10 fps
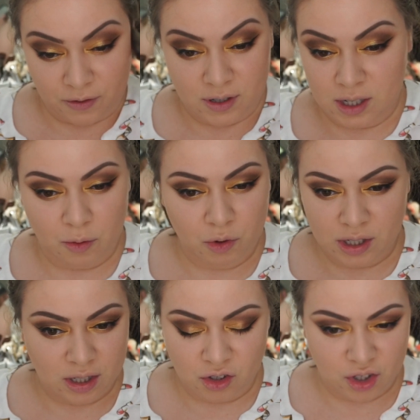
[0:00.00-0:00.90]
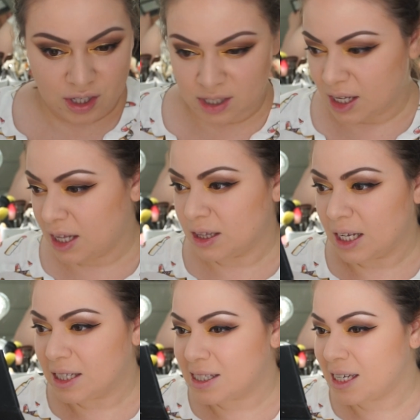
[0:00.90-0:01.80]
for some reason,
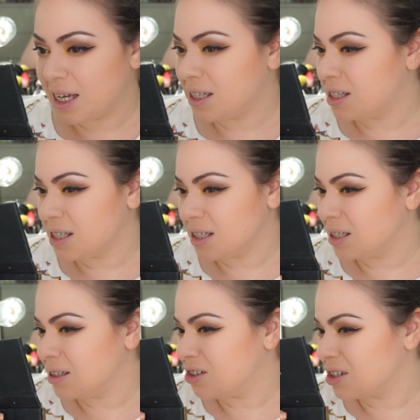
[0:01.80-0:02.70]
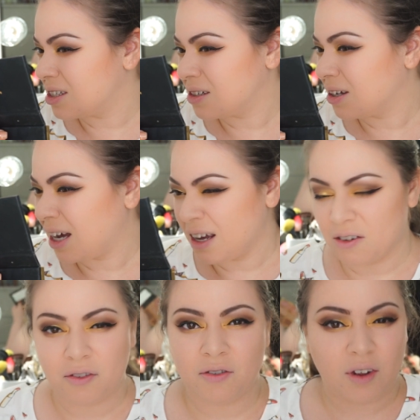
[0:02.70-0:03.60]
they tend to just
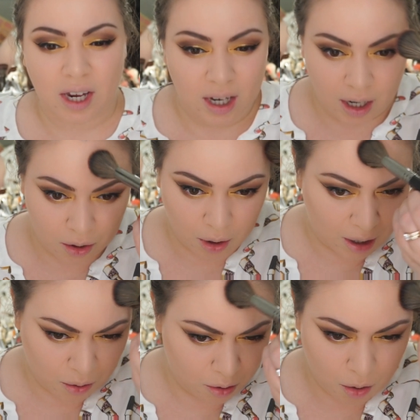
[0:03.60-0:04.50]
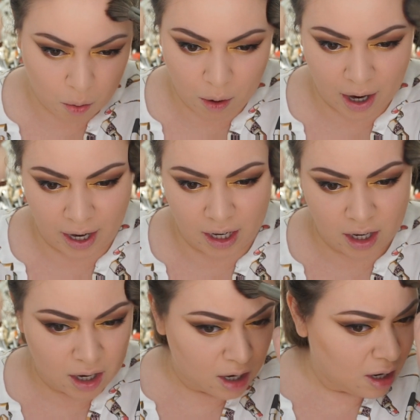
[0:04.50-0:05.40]
kind of fade. I don't know why,